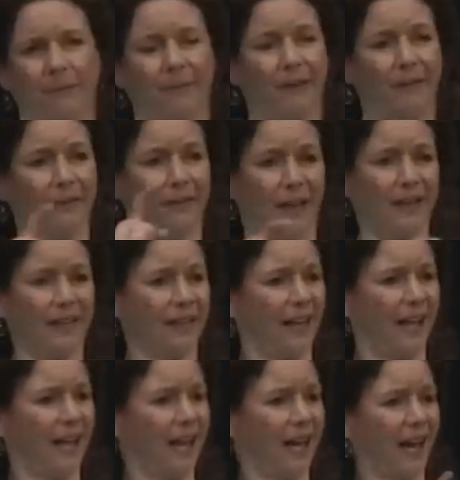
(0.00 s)
lot
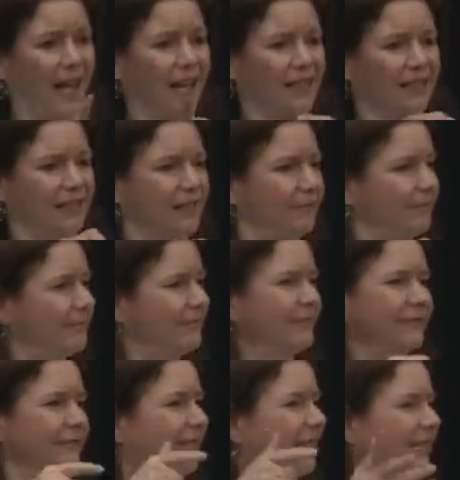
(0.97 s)
of women out there
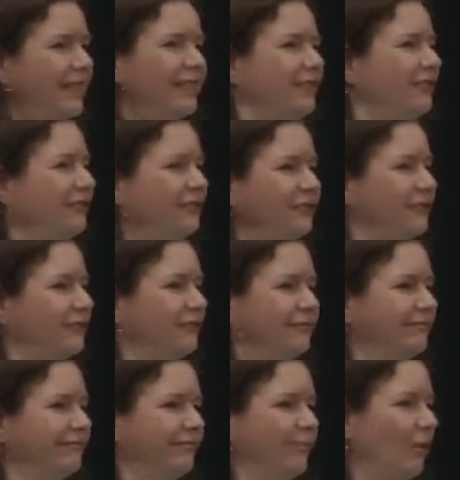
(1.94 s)
making it happen.
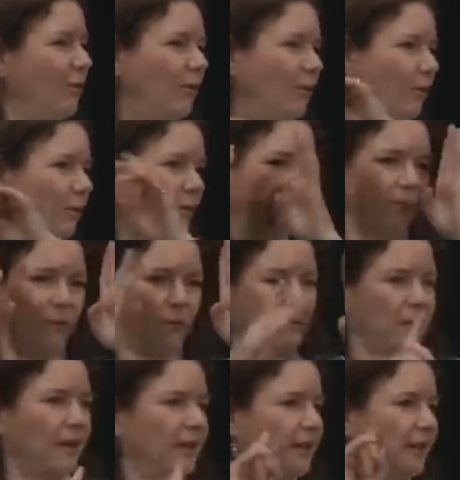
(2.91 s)
And
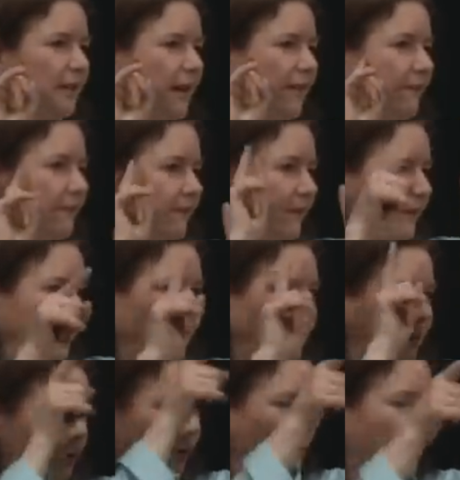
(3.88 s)
that's true. All of
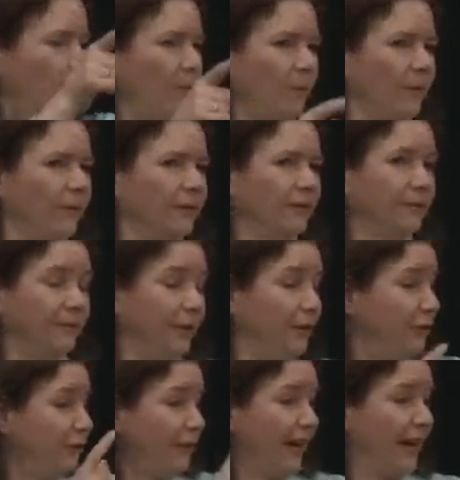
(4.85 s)
the other issues were
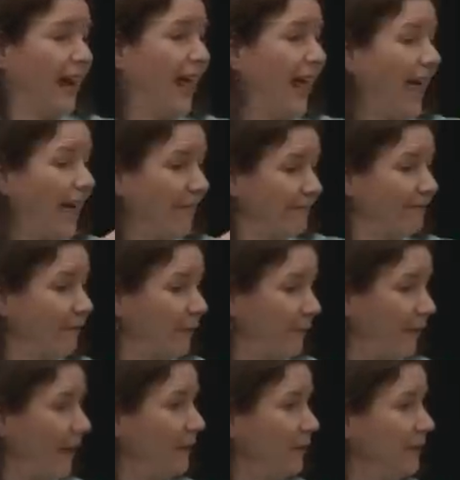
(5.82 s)
put to the wayside with
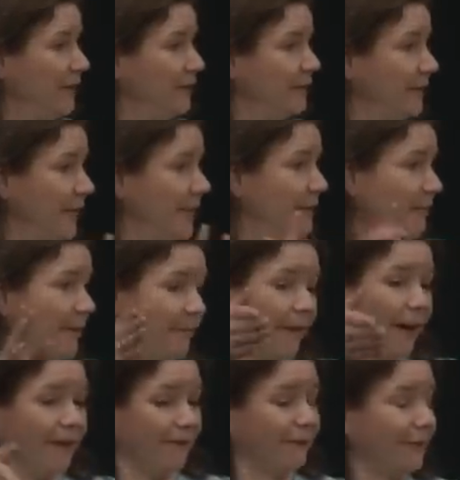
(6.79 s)
that core
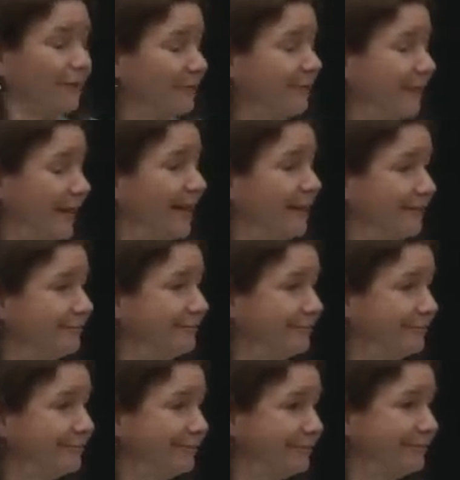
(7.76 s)
focus. And
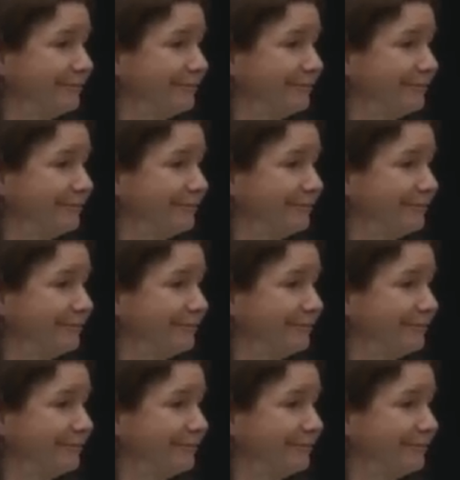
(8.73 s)
those